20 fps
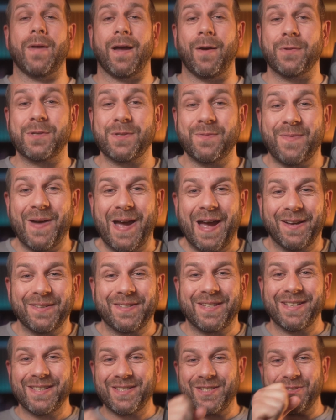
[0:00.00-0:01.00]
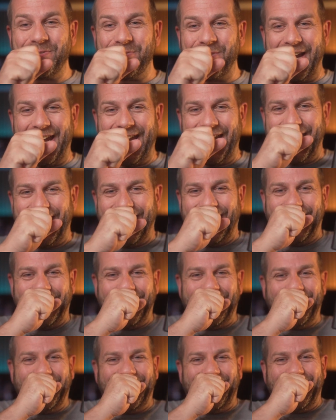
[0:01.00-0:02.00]
I was about to swear. I
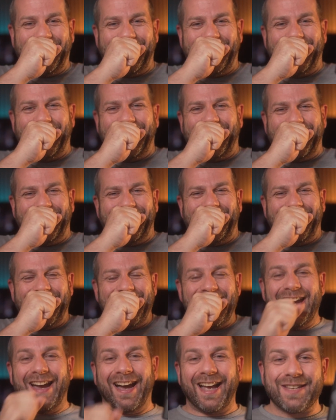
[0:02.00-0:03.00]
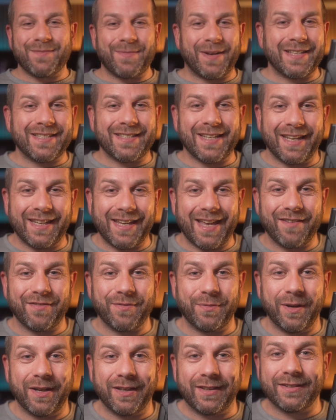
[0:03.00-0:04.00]
was about to say the
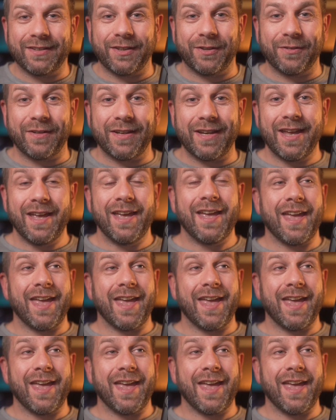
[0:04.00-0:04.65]
F word. Sorry.